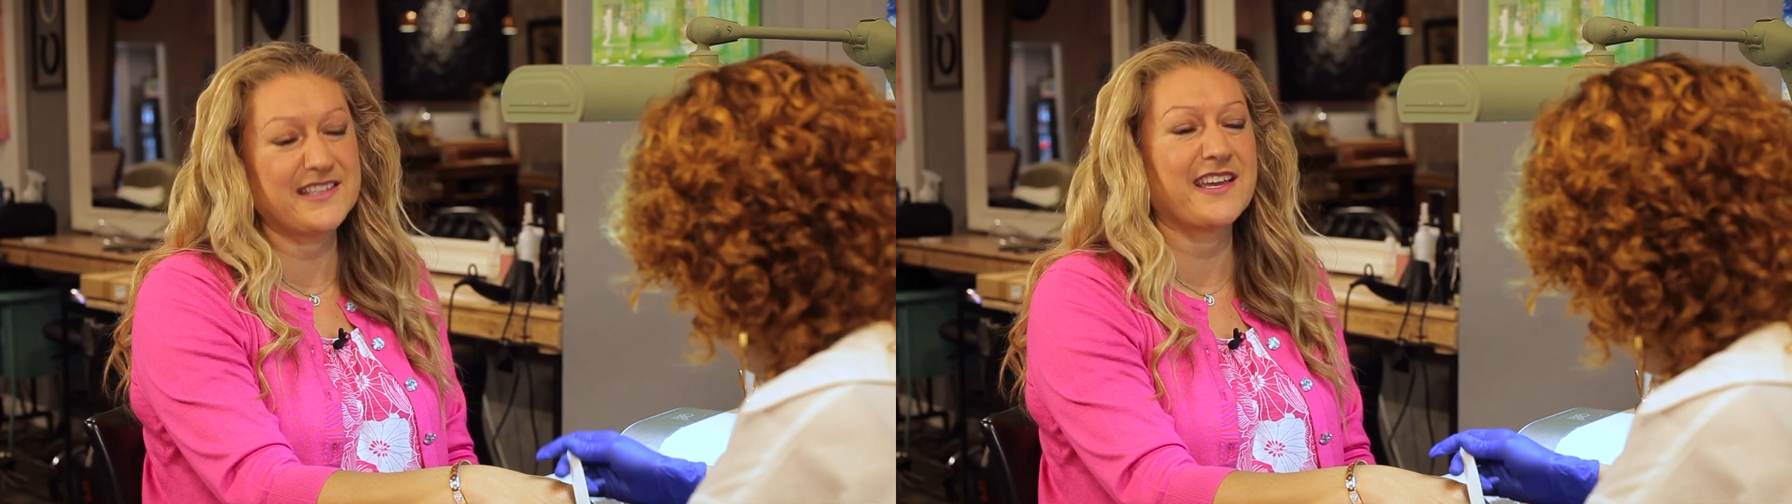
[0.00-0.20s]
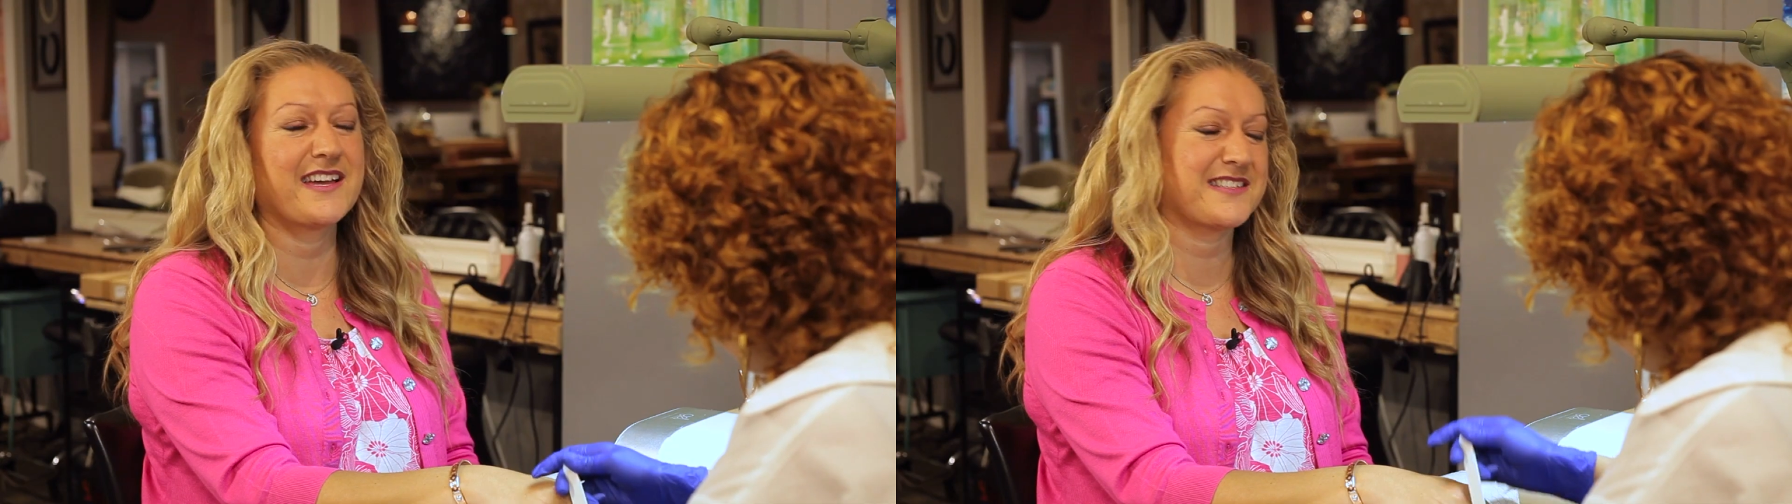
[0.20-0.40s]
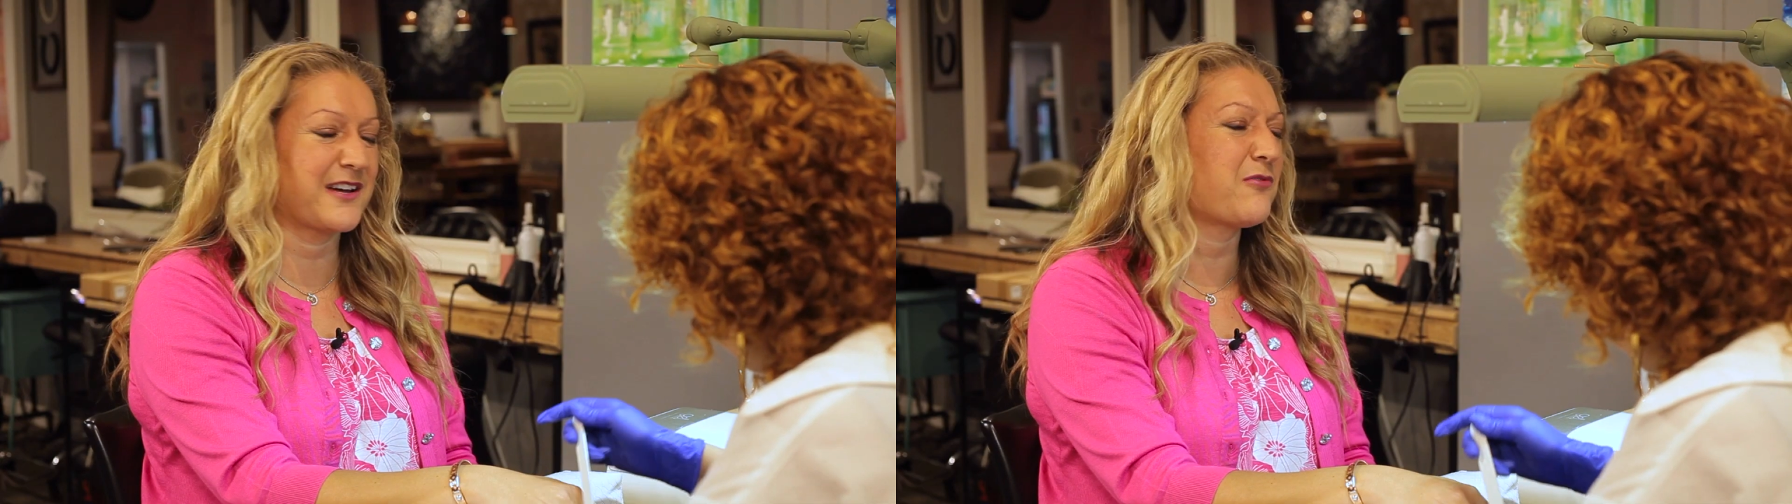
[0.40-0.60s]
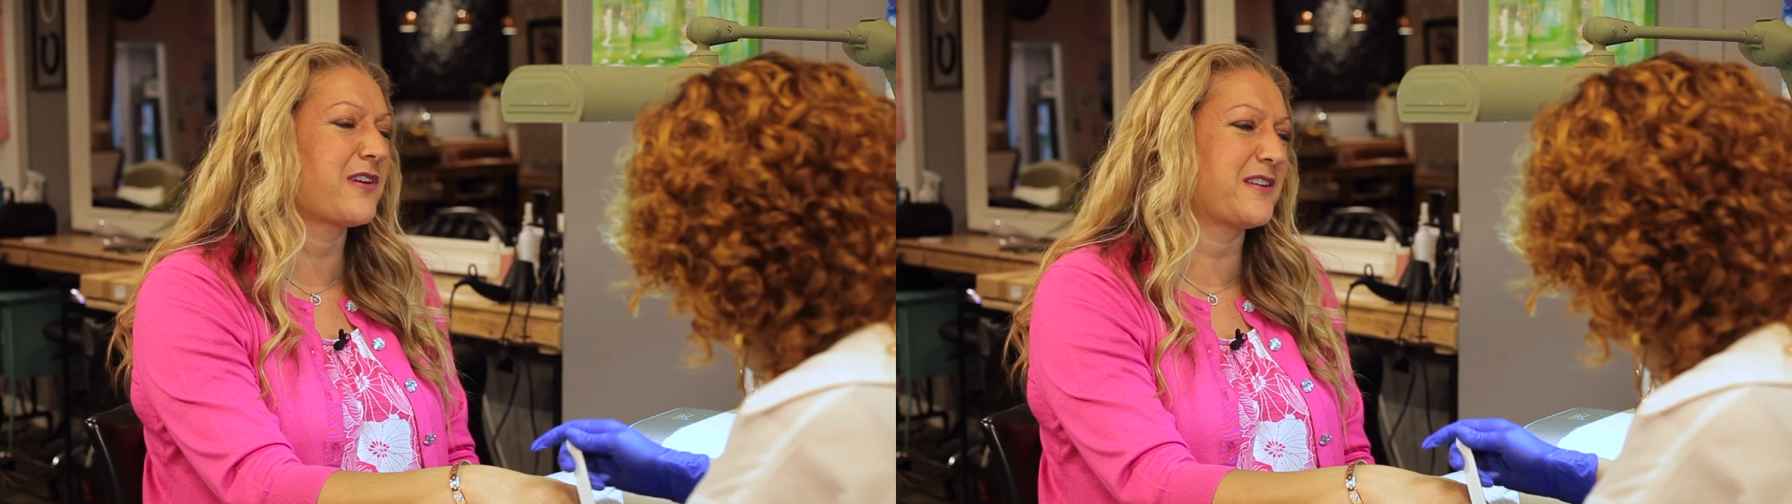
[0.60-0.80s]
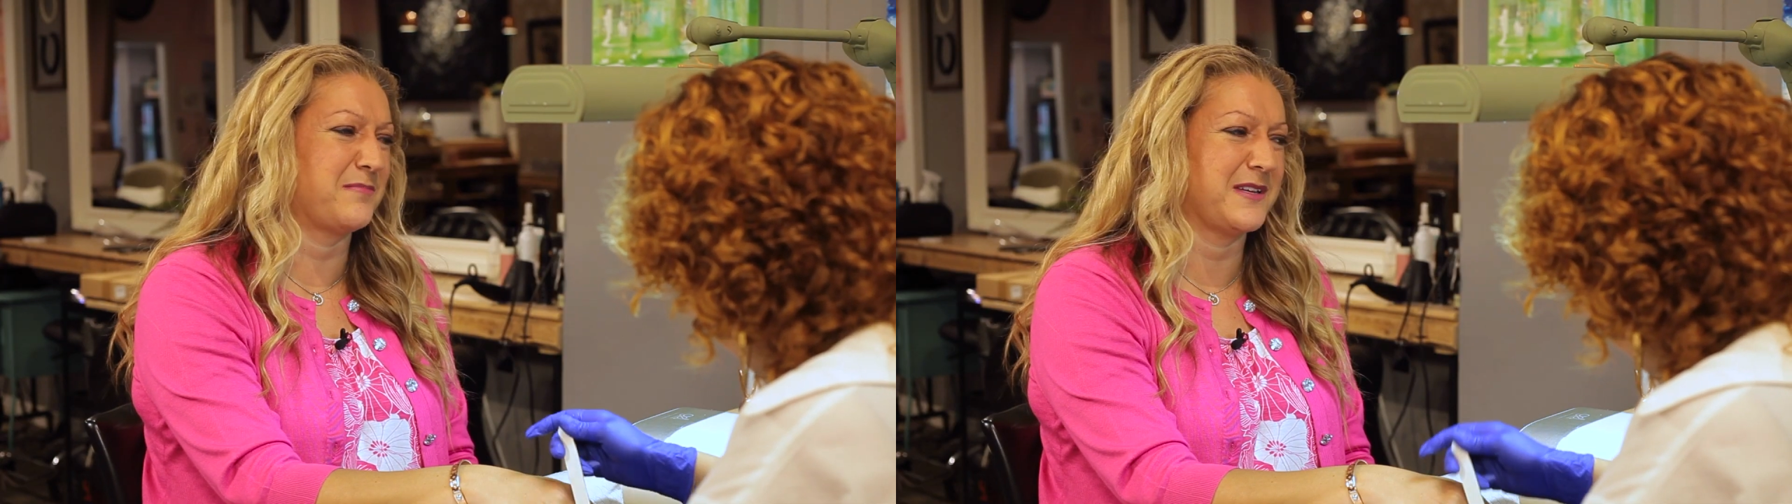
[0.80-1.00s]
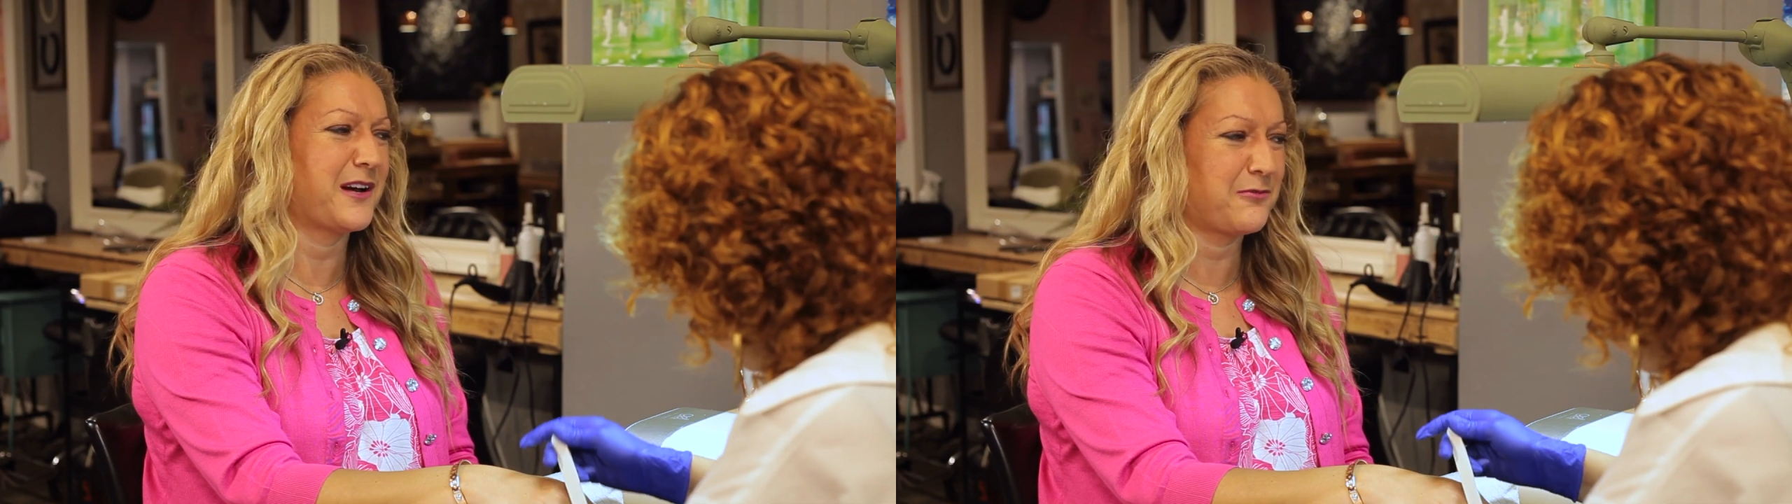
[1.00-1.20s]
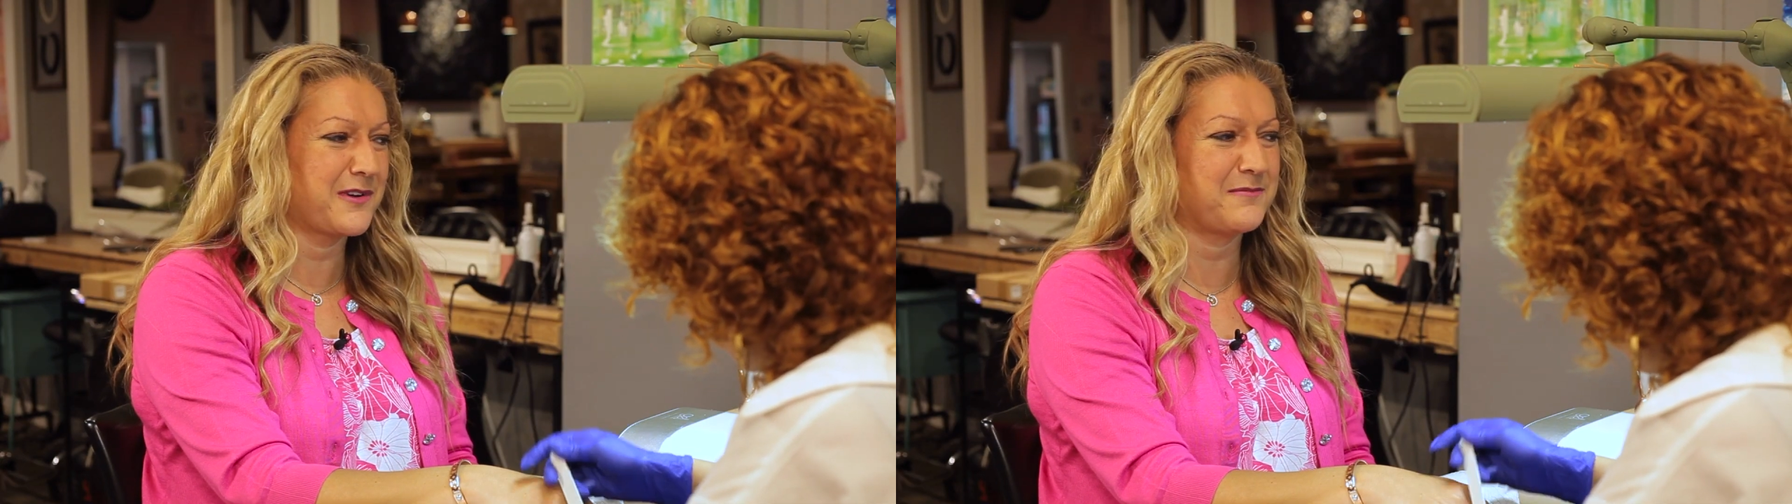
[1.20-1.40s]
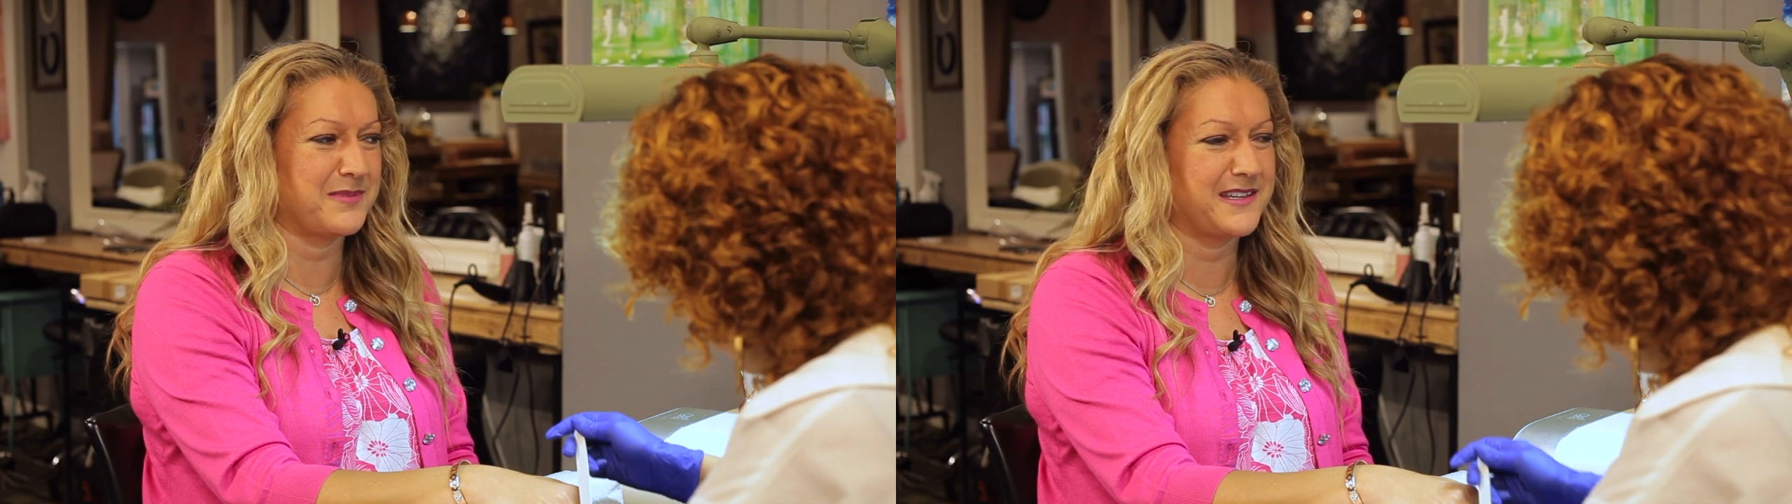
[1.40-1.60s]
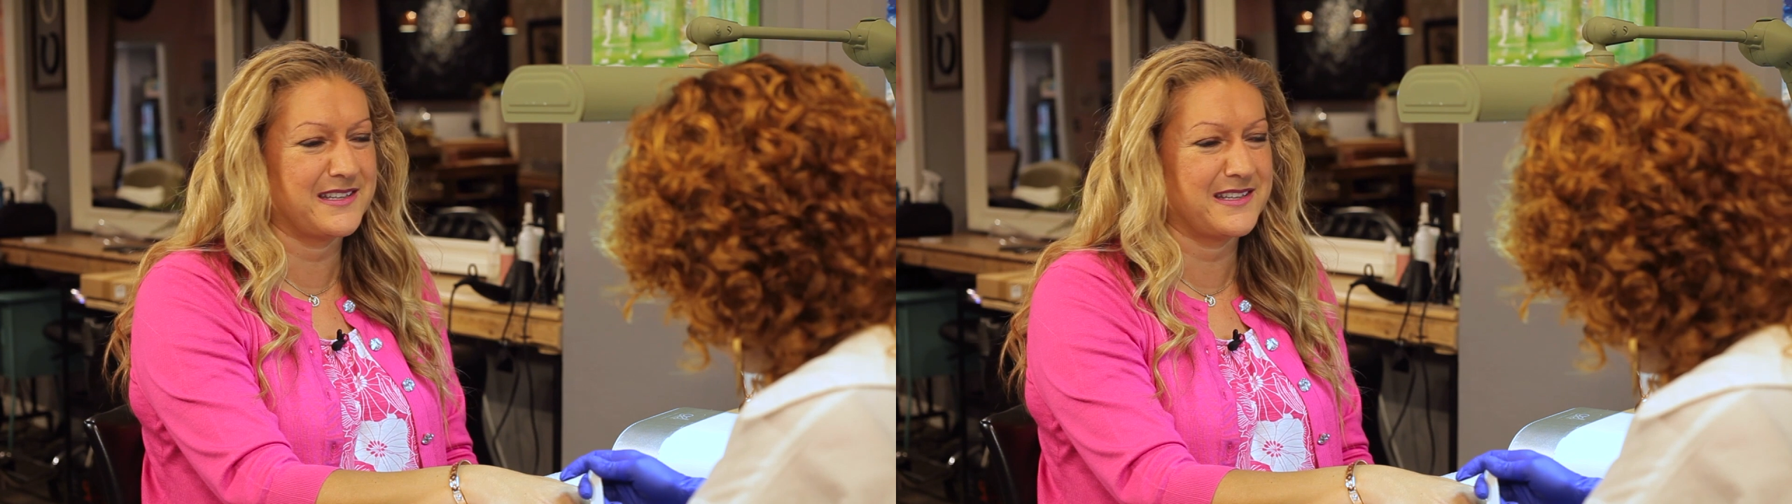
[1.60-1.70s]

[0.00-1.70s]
Yes, I want to be. I want to be.